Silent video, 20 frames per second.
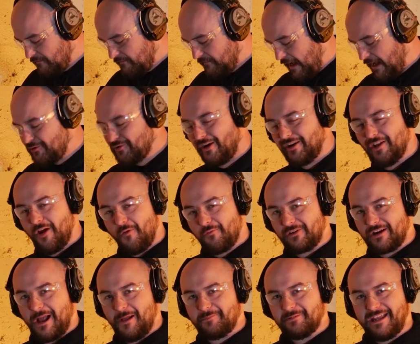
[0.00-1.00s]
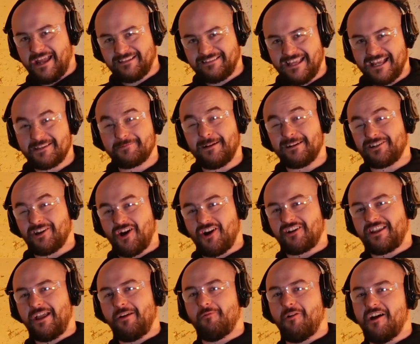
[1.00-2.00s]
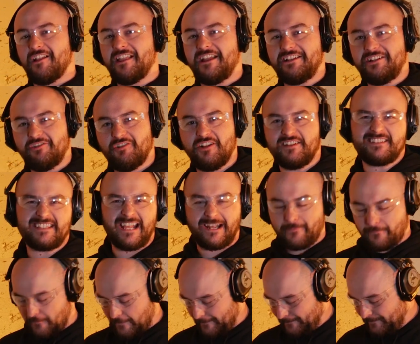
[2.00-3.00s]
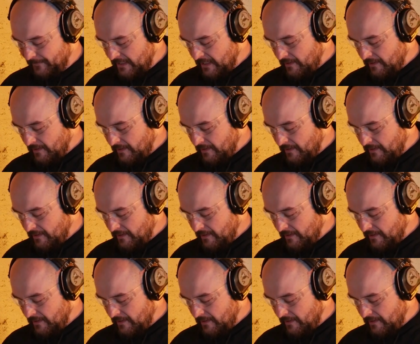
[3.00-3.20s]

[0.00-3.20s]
I try to overcomplicate things by talking while I do it. It's kind of fun.